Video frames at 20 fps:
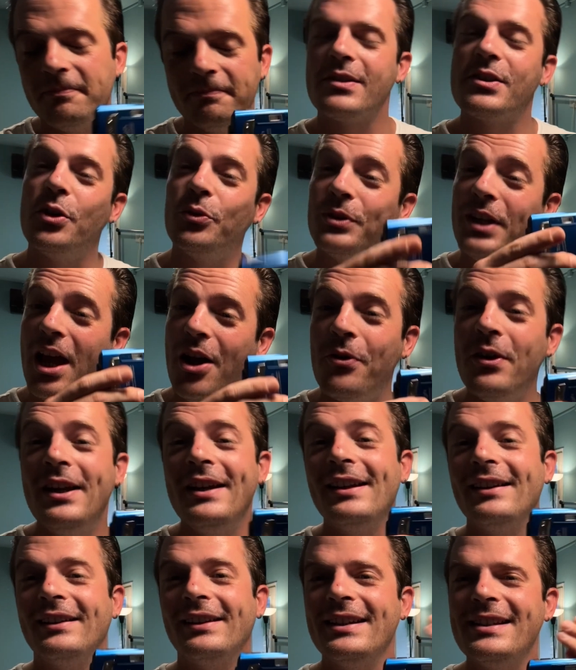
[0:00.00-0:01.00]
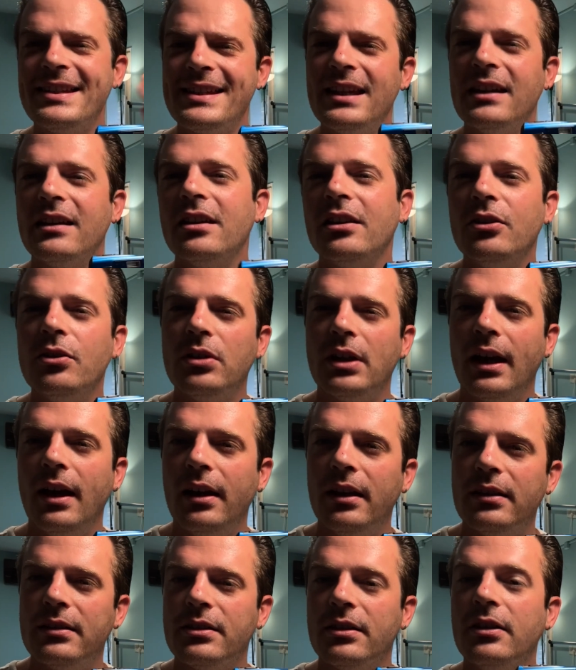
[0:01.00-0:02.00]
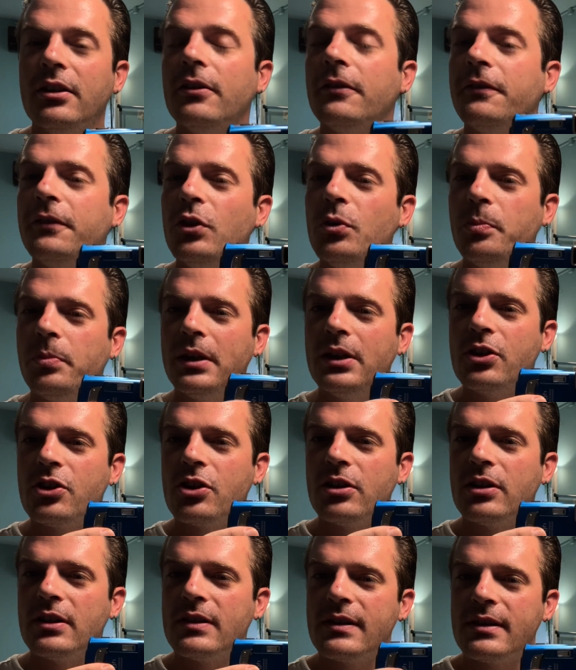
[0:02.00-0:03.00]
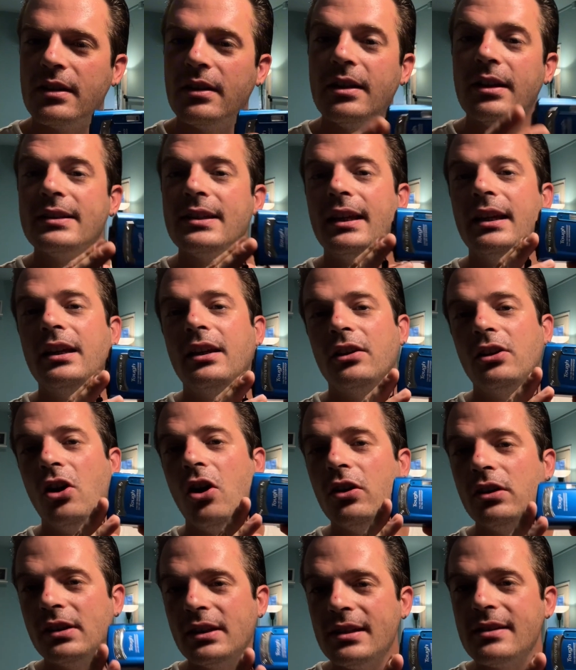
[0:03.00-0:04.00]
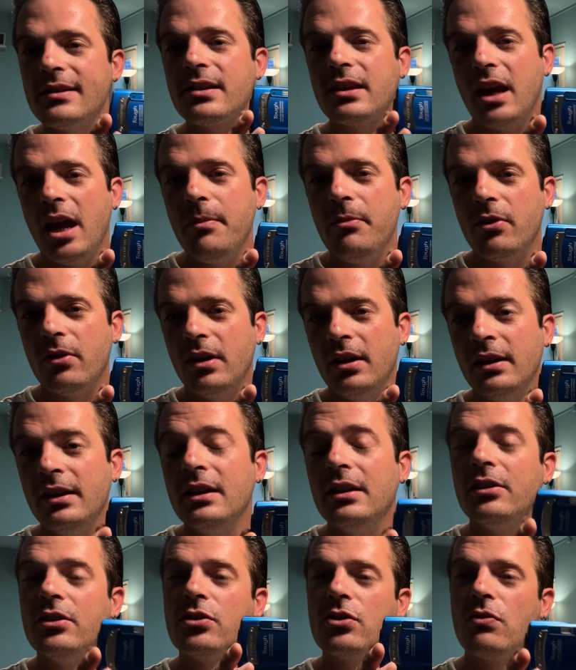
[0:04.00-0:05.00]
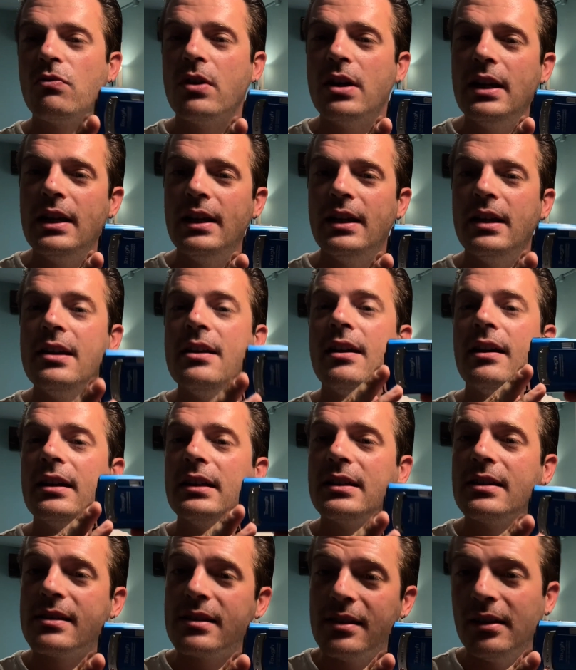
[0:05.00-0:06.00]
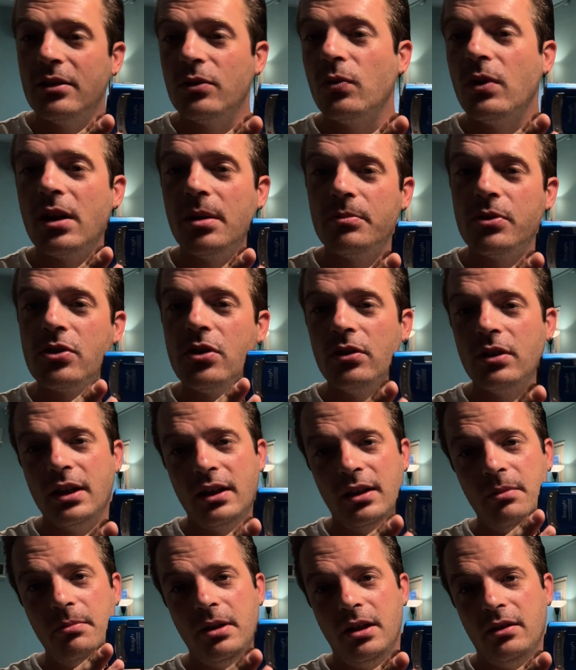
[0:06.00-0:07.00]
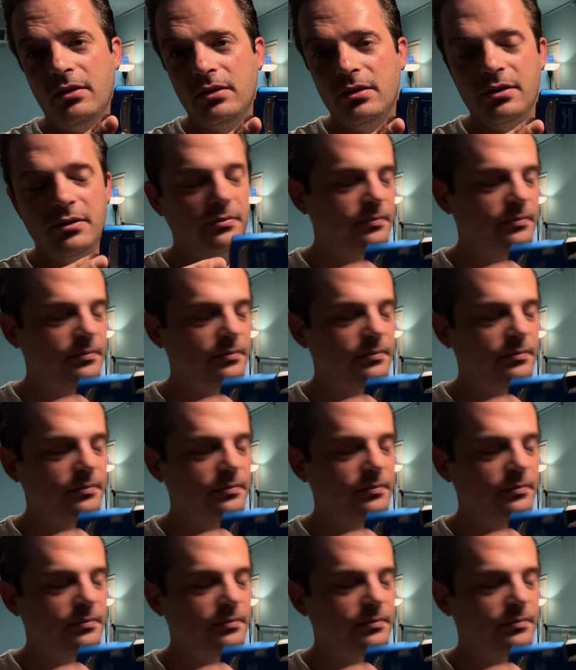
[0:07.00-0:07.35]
So now let's take a look at few pictures taken on this camera to really understand what I'm talking about.